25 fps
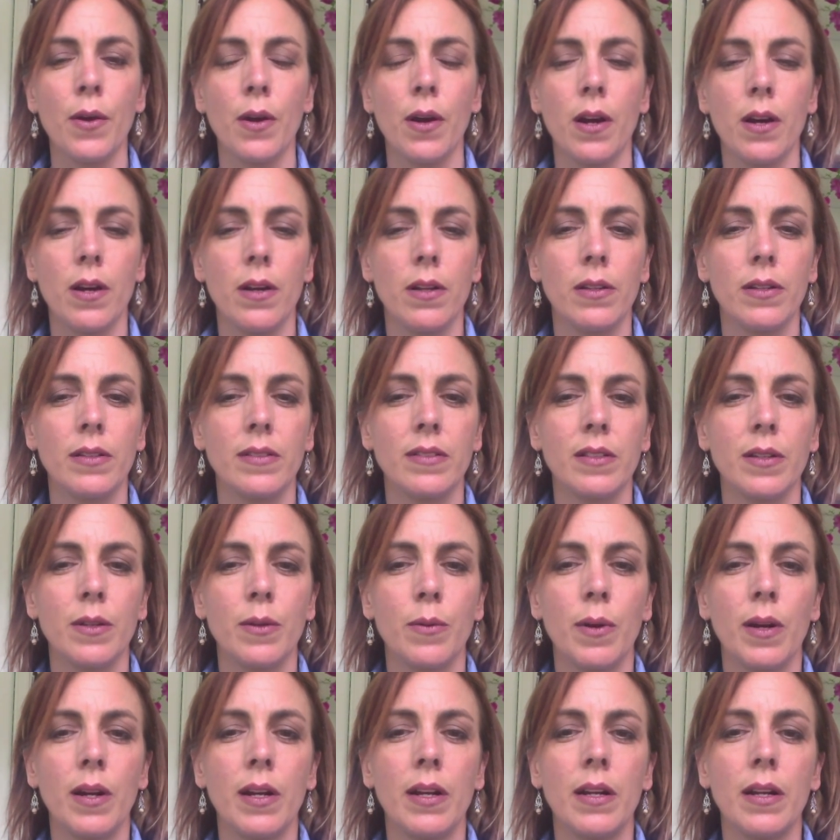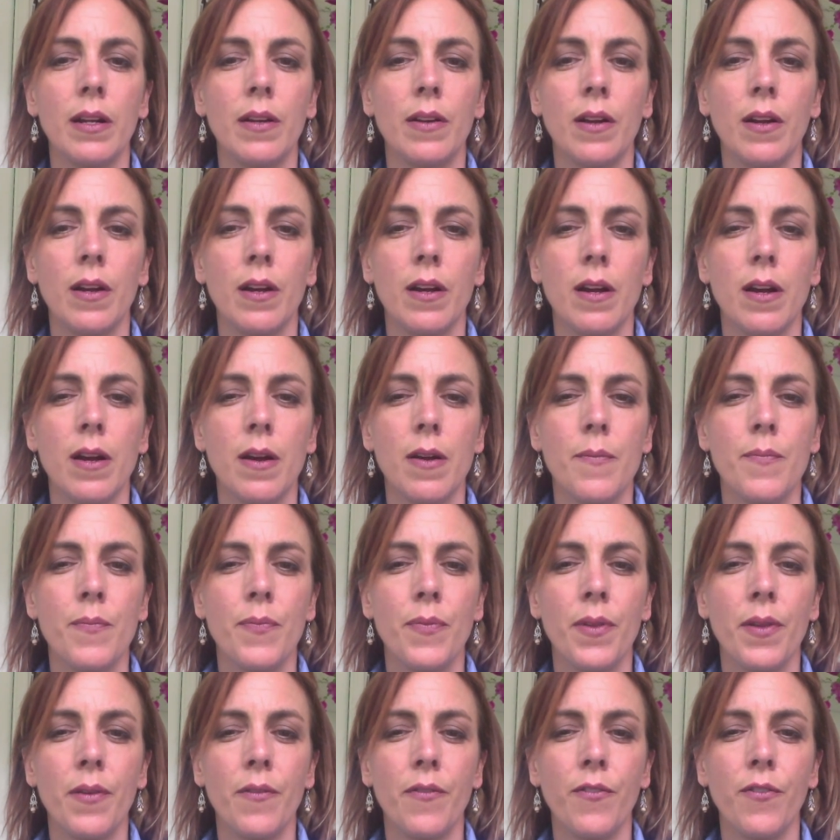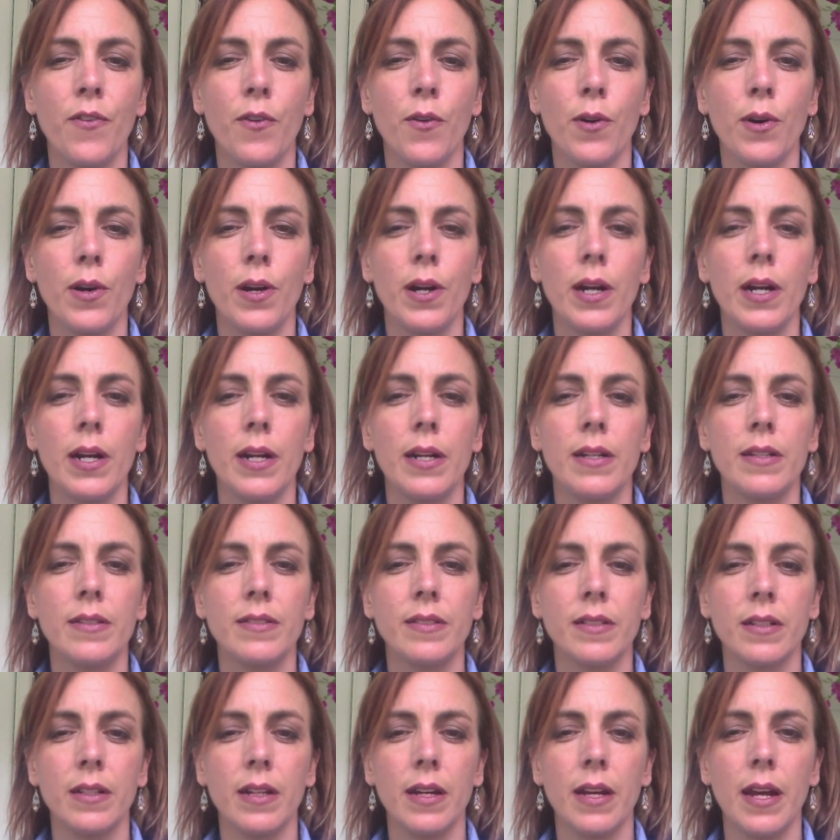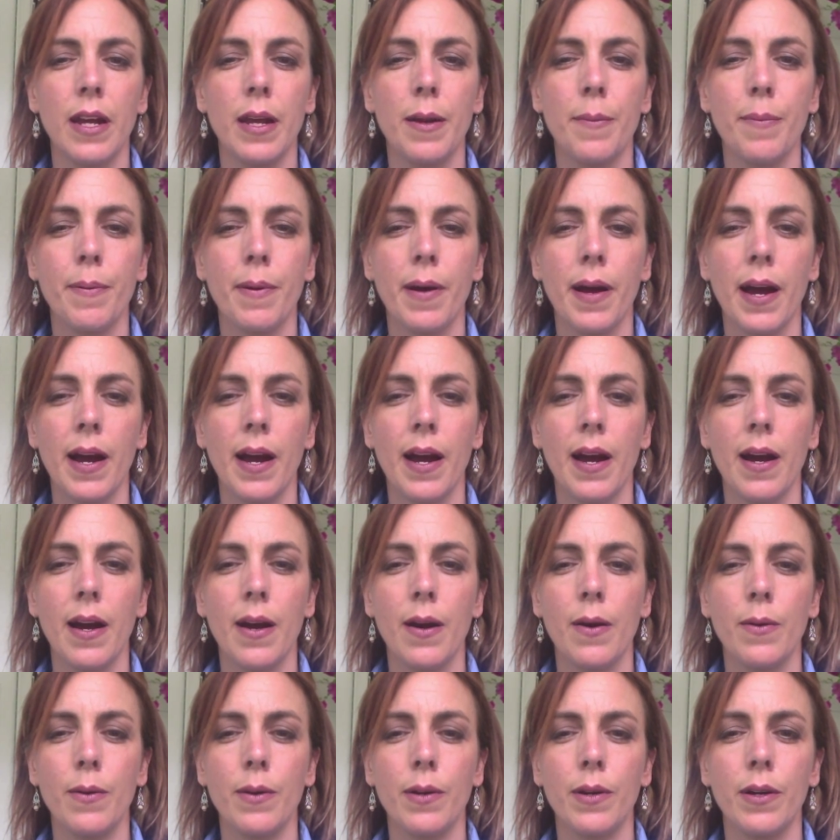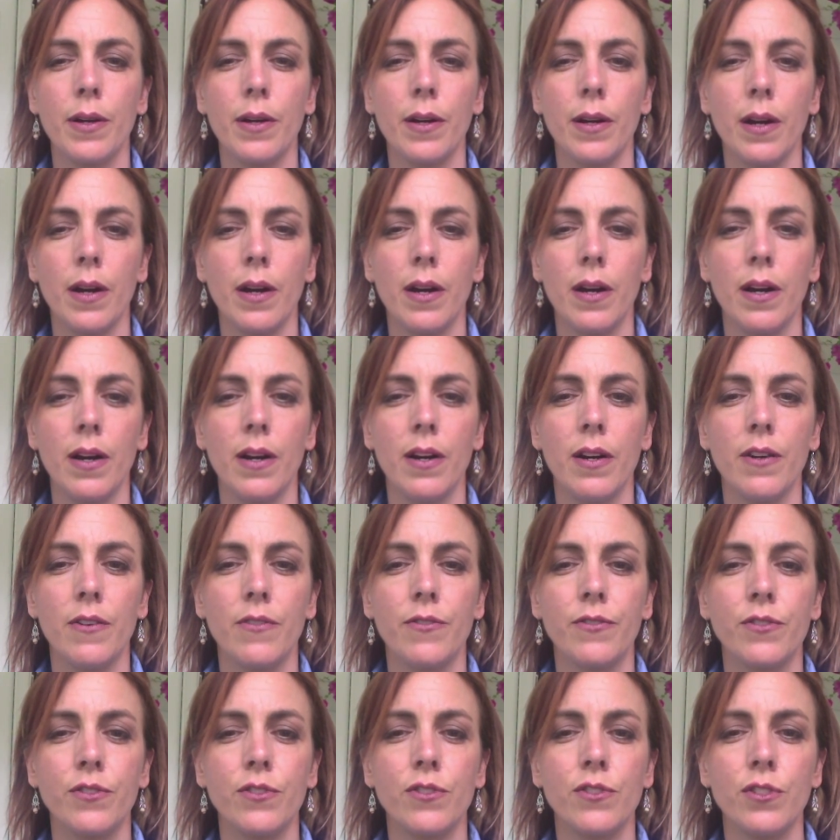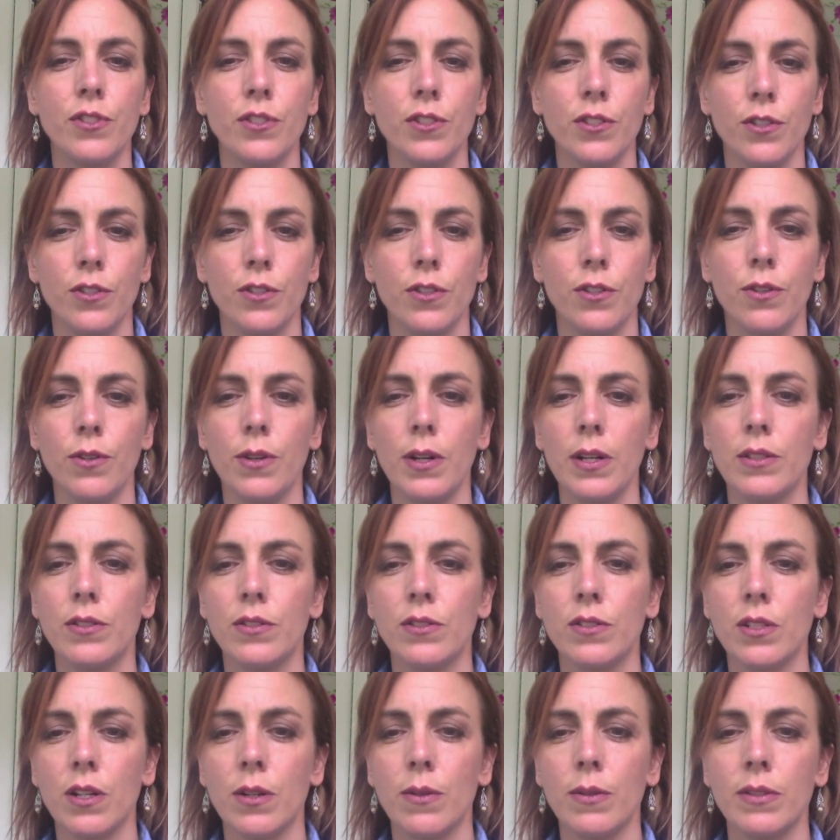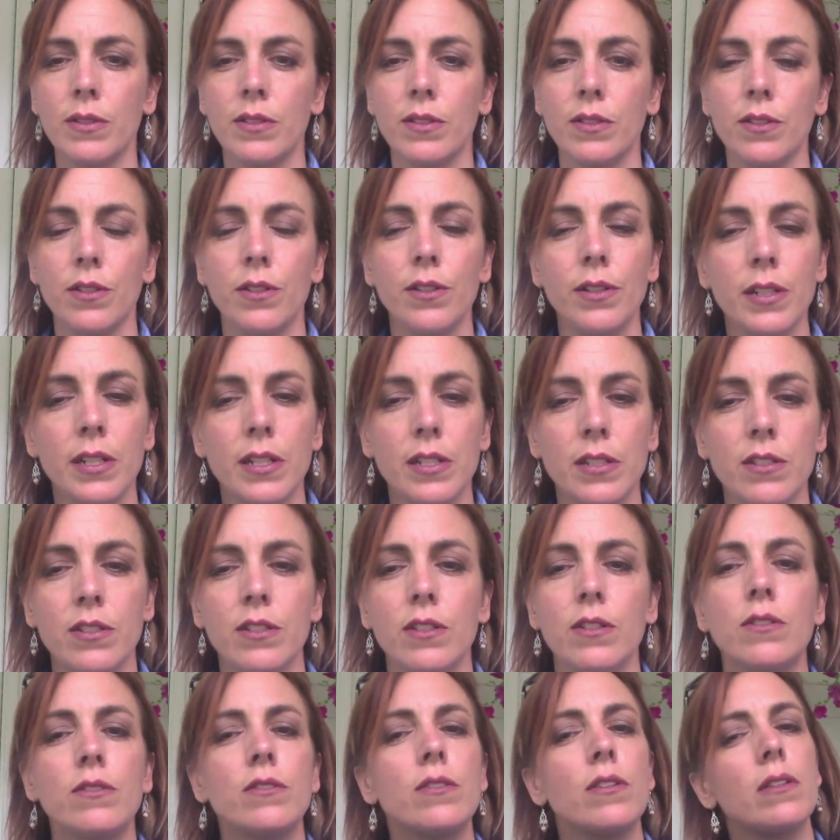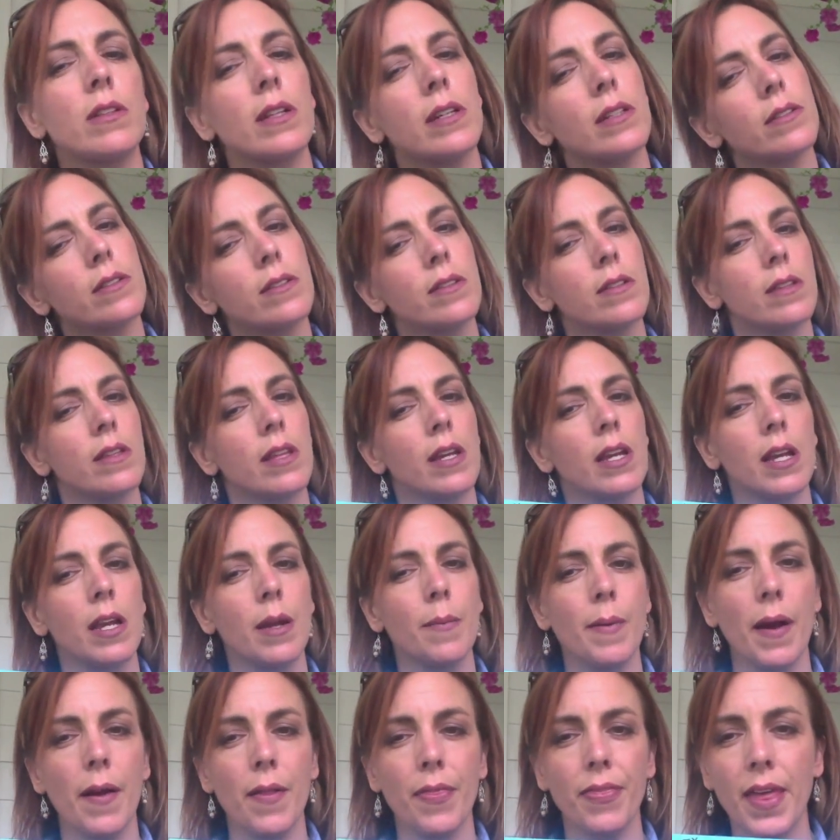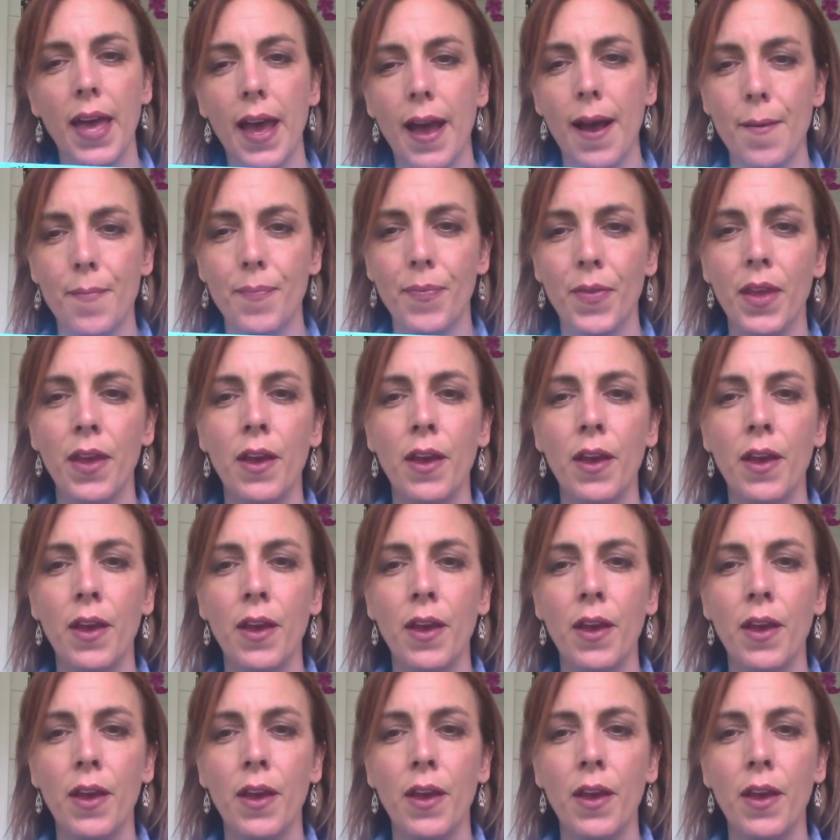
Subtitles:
Let's see, what 4 is a power of 2, and so is 32, so let's think about that.